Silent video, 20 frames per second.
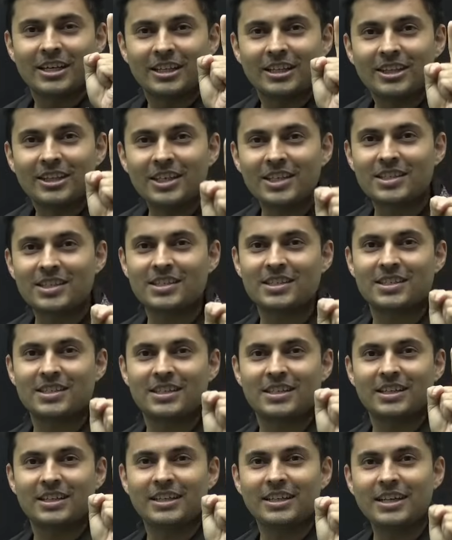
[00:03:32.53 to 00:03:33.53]
this
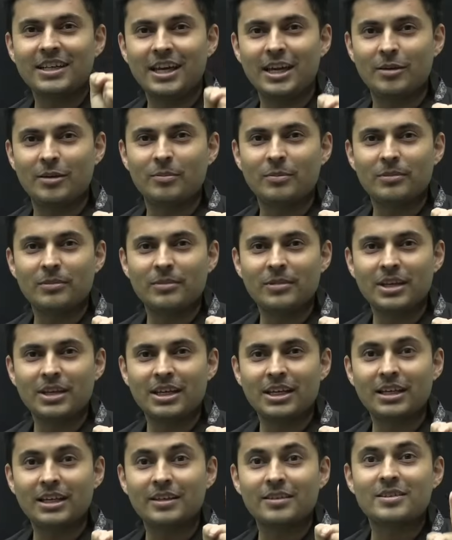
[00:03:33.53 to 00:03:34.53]
game
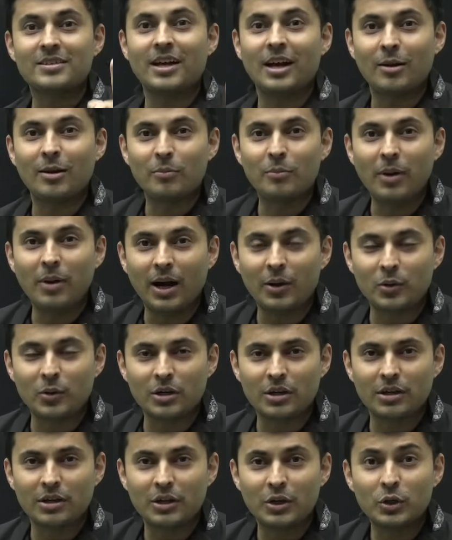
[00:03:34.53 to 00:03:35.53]
is
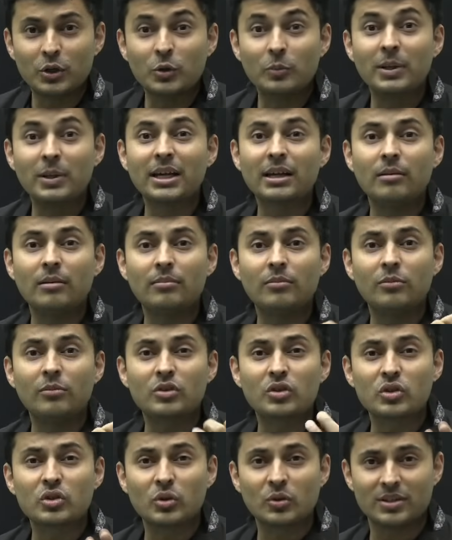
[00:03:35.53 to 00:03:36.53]
about to become
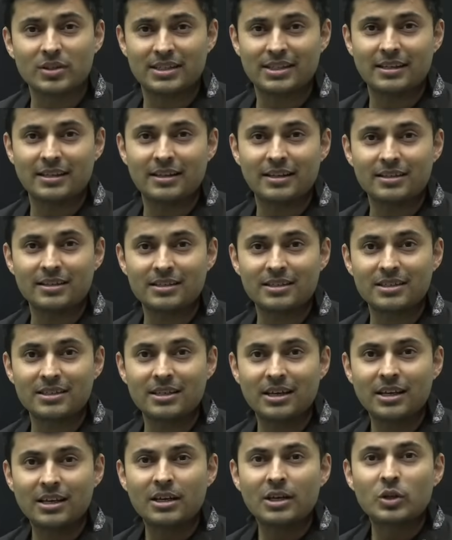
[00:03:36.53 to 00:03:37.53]
so serious,
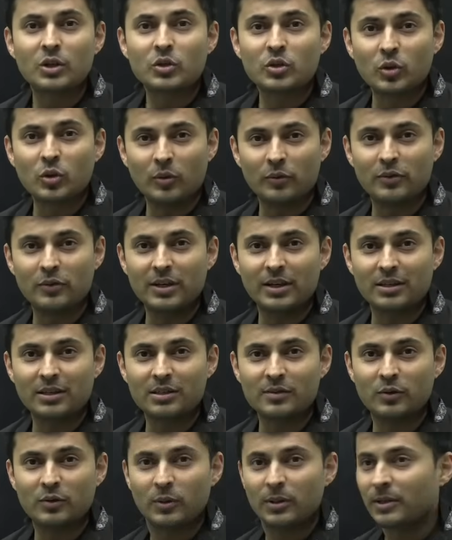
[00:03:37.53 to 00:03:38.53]
so
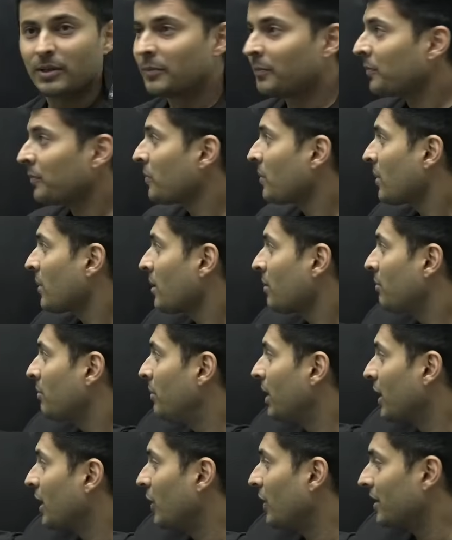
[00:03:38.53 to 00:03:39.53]
fearful,
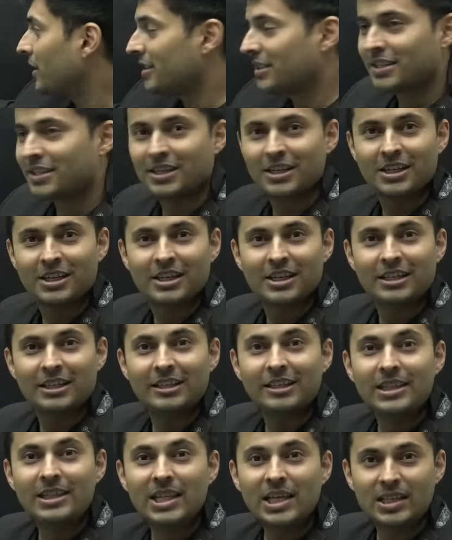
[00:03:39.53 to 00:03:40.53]
because
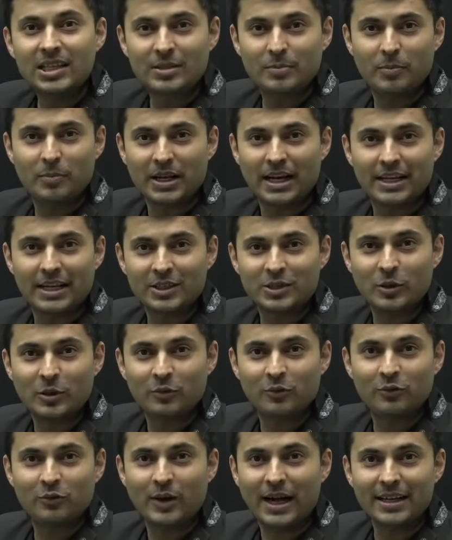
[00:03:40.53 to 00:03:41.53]
this price
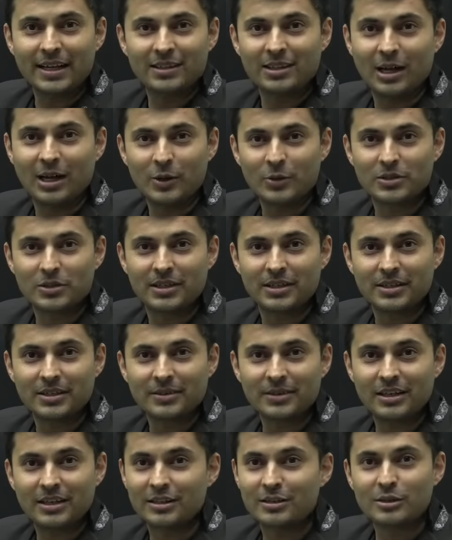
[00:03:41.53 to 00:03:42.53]
of
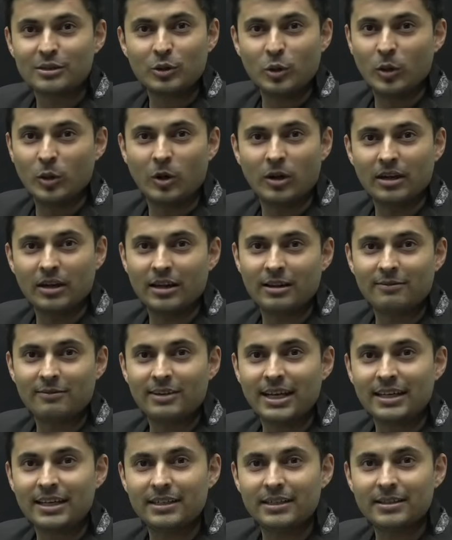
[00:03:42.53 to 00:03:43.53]
5,000 is no longer
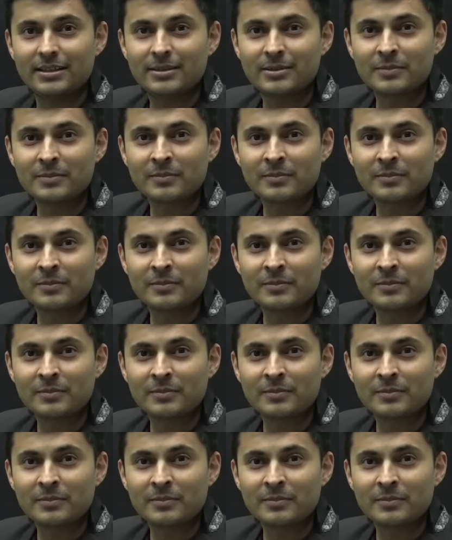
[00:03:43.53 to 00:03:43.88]
valid.